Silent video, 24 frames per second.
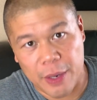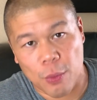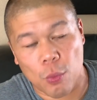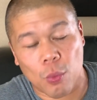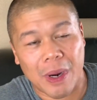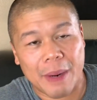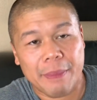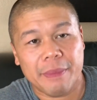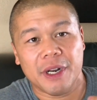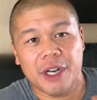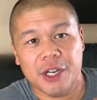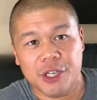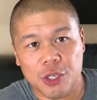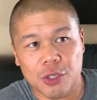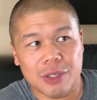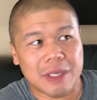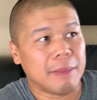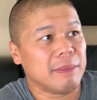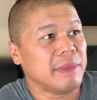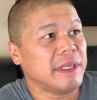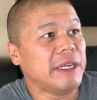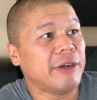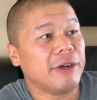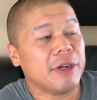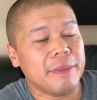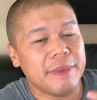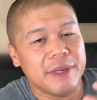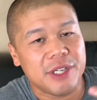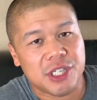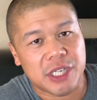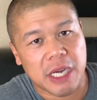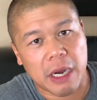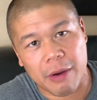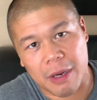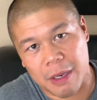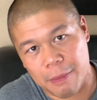What I'm going to do is I'm literally going to be
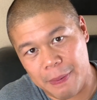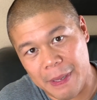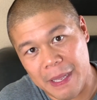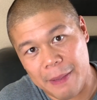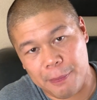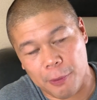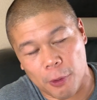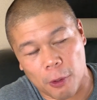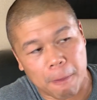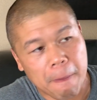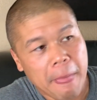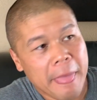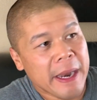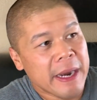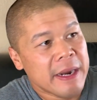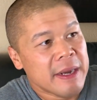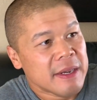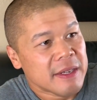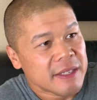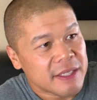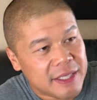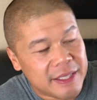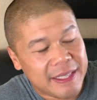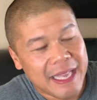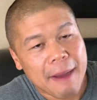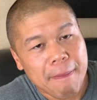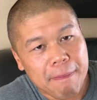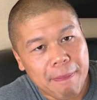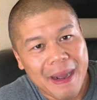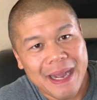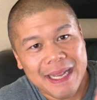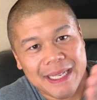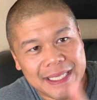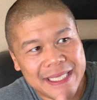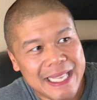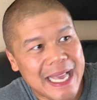sharing people step
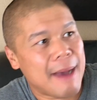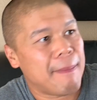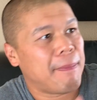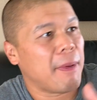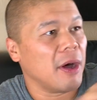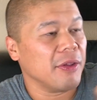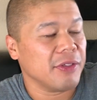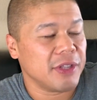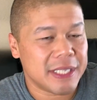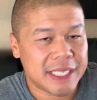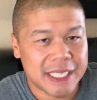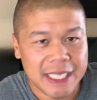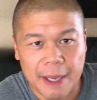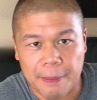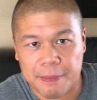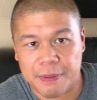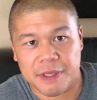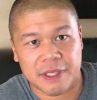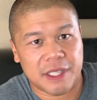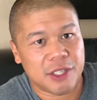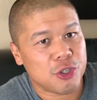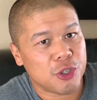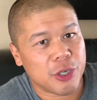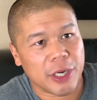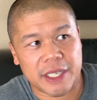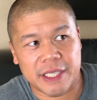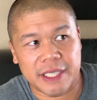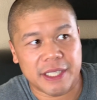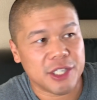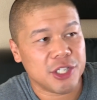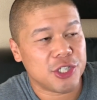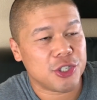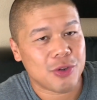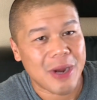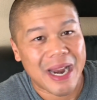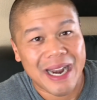by step all the tips, the tricks, and
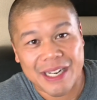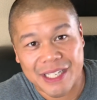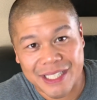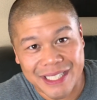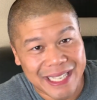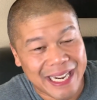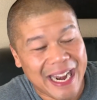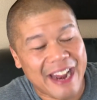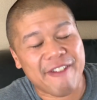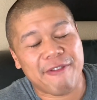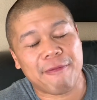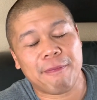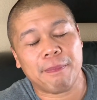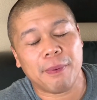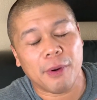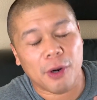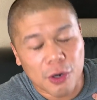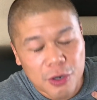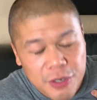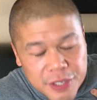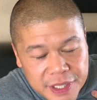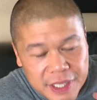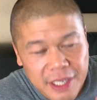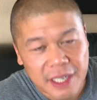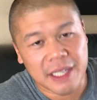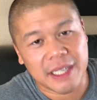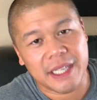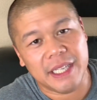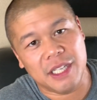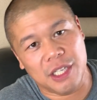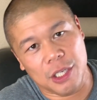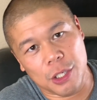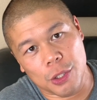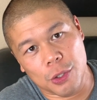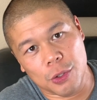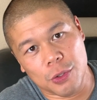the strategies that I've personally
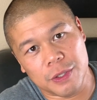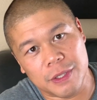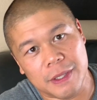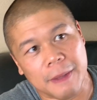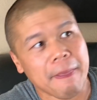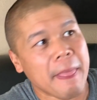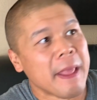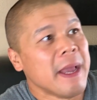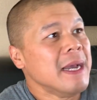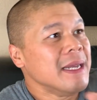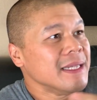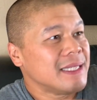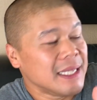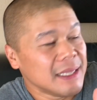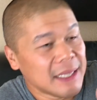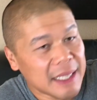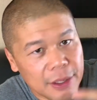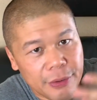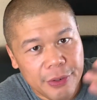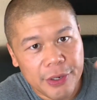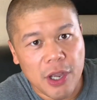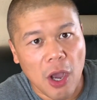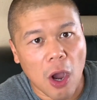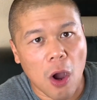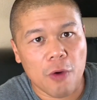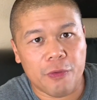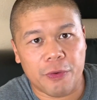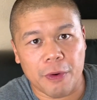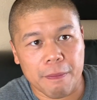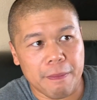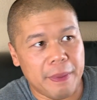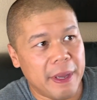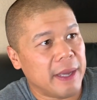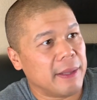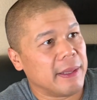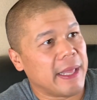used to literally go
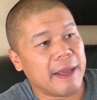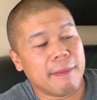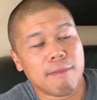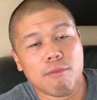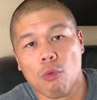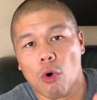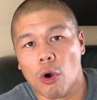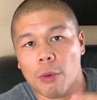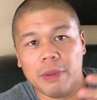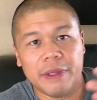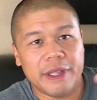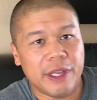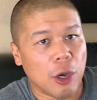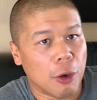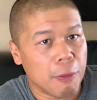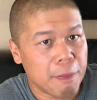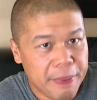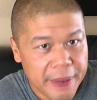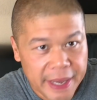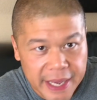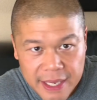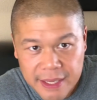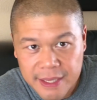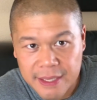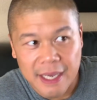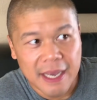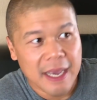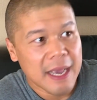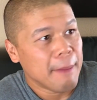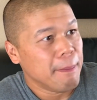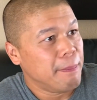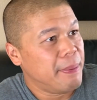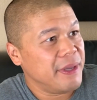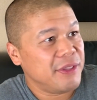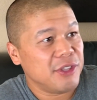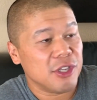from being like morbidly obese,
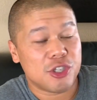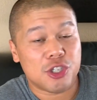being the